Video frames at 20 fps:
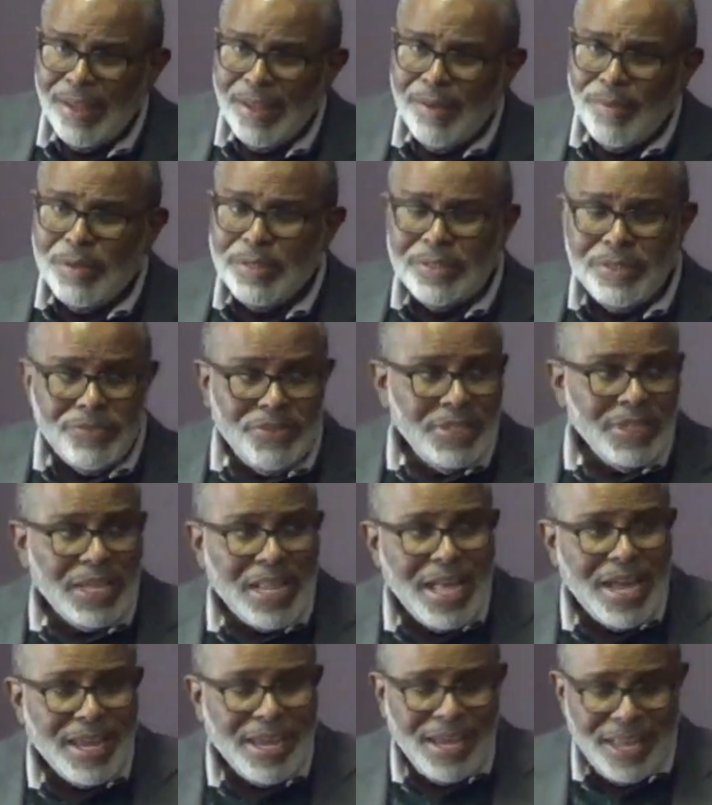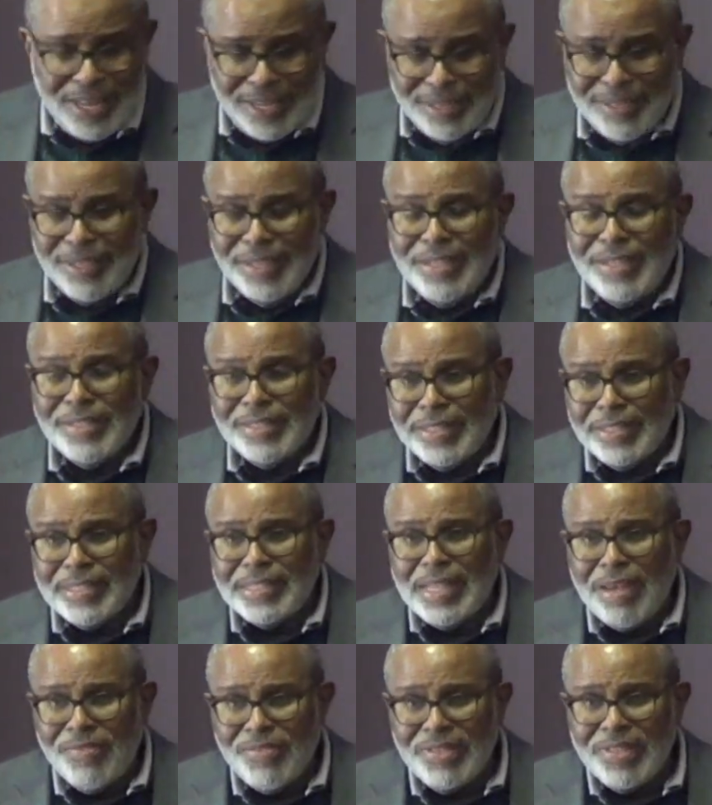Which, if you look at our calendar, it's the
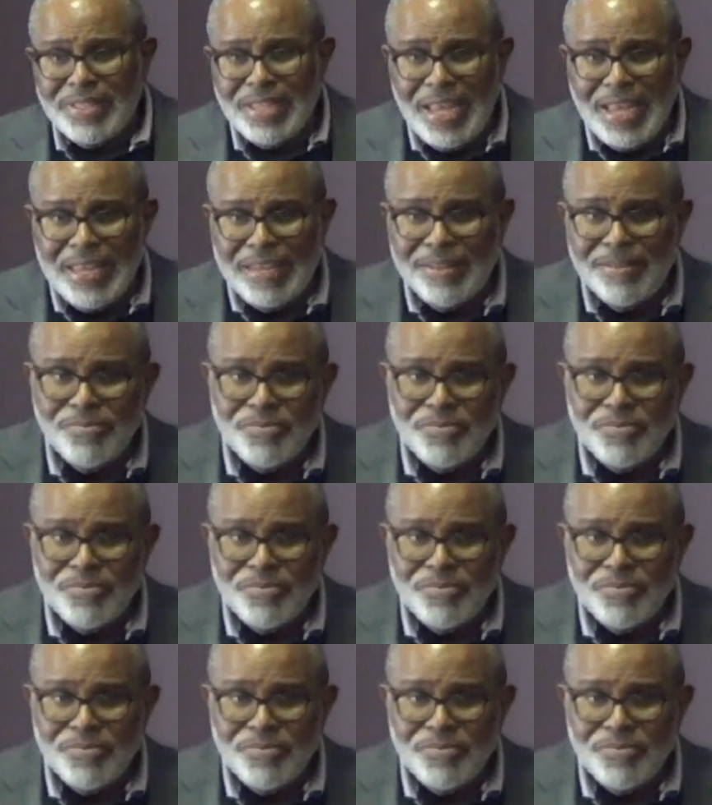seventh day.